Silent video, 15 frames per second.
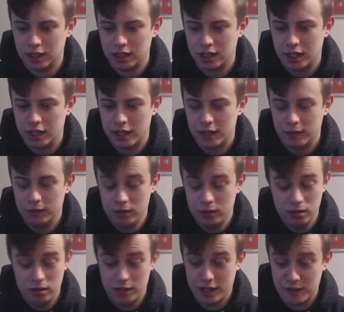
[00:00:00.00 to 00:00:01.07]
it
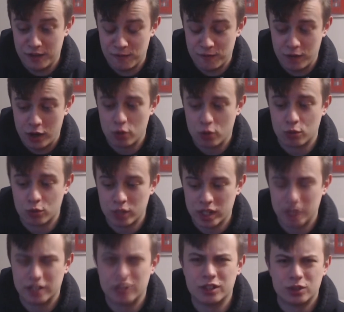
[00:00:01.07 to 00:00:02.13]
felt
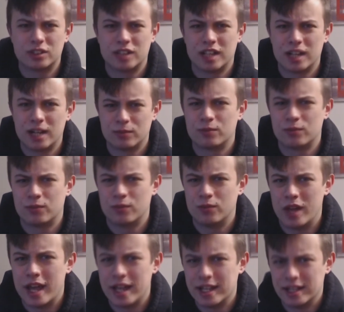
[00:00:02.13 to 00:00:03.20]
really good to have
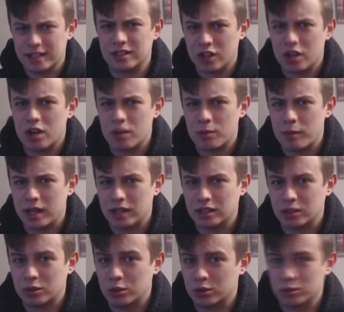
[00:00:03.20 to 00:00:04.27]
a Cyberman,
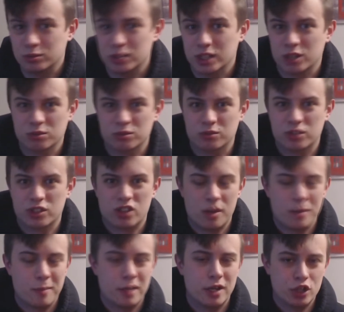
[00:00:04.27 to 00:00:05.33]
or, you know, the
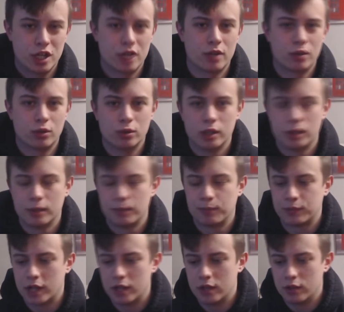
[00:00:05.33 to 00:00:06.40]
Cybermen in general,
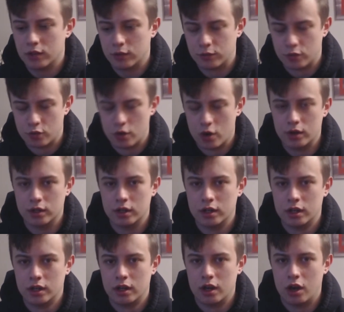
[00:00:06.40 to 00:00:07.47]
at the front
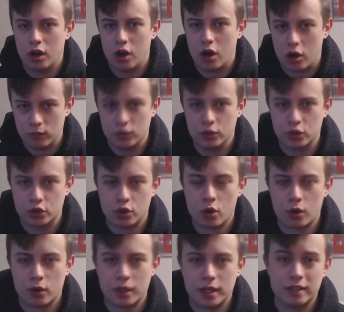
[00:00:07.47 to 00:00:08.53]
of the
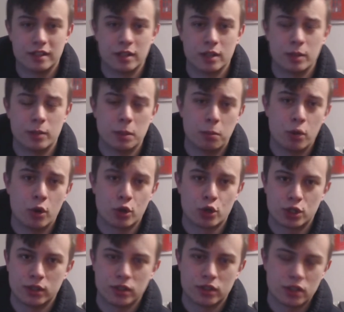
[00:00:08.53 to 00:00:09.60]
story instead of being pushed
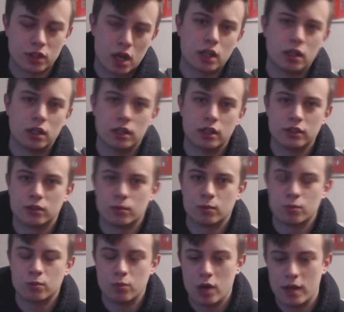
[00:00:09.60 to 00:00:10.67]
to the sidelines
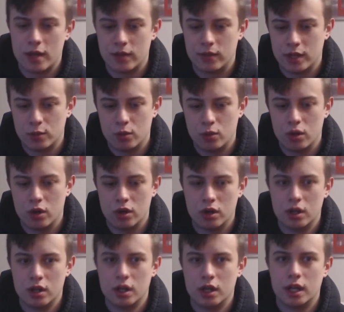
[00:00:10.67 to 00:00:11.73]
where they were
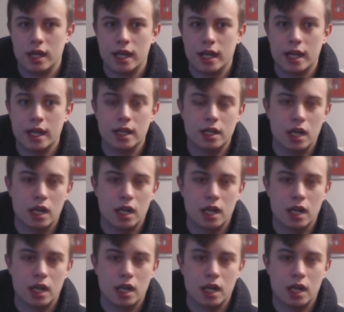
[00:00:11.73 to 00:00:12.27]
in